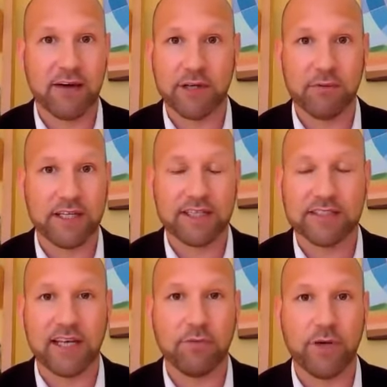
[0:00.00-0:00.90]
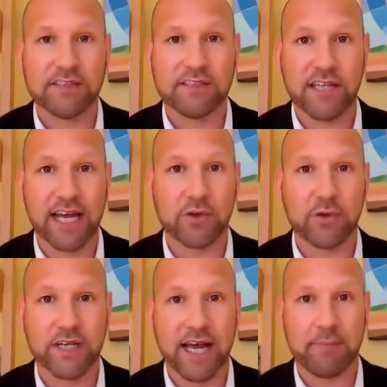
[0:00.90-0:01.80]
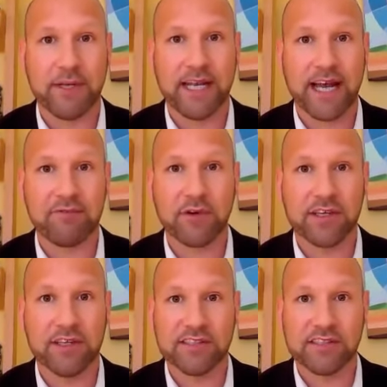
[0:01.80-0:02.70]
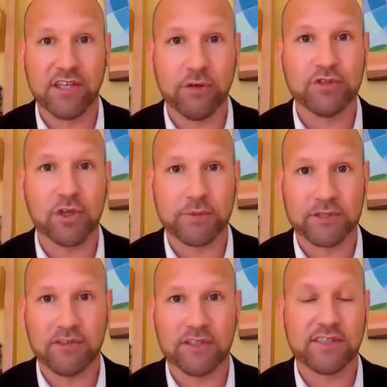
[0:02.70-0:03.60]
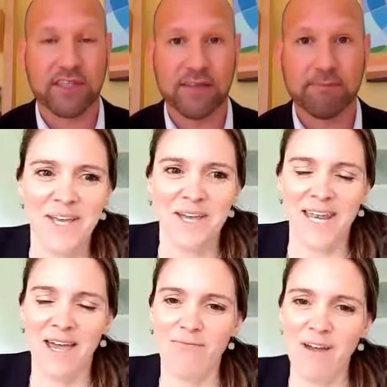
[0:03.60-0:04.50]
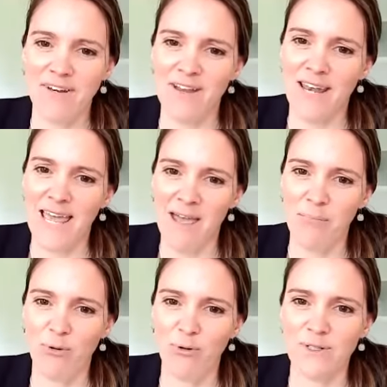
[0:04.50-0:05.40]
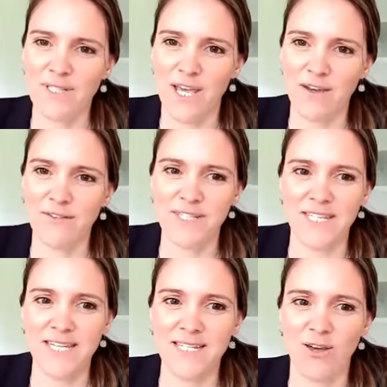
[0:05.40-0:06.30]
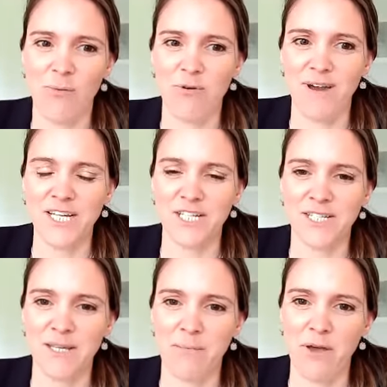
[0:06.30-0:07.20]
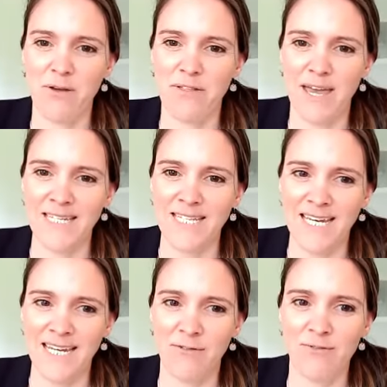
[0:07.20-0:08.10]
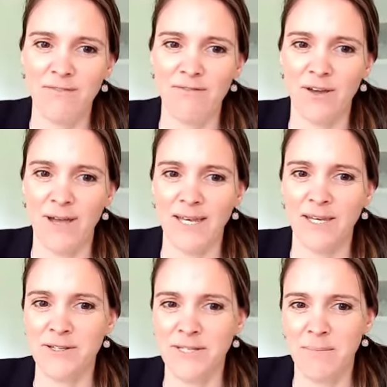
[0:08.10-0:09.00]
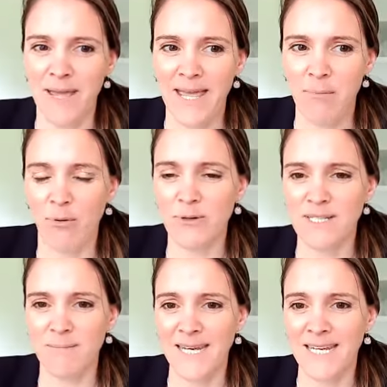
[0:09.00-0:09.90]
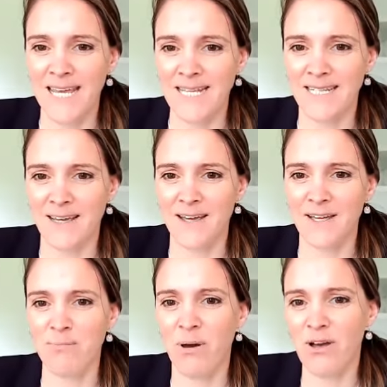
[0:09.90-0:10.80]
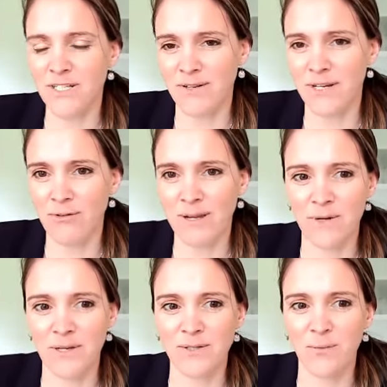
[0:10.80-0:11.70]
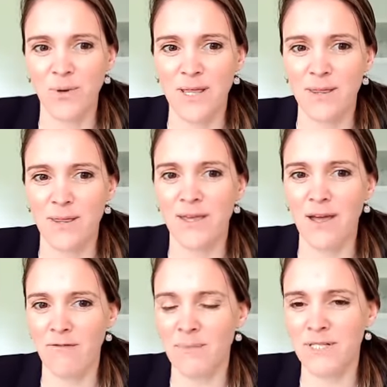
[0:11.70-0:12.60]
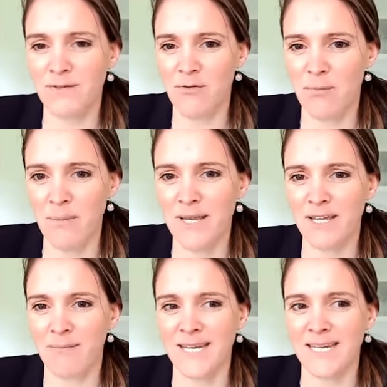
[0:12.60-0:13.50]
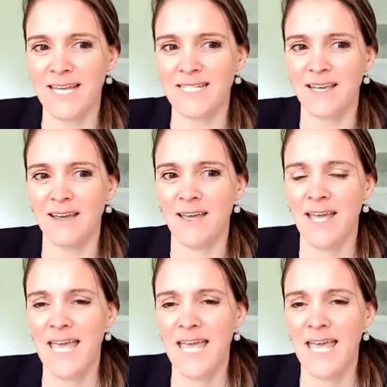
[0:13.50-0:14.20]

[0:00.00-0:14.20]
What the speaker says: We don't think there's any reason that couldn't happen in Africa. There's huge opportunity. Now, Ravenala Airports oversees operations at both Antananarivo and Nosy Be airports in Madagascar as part of an agreement with the government of the Republic of Madagascar.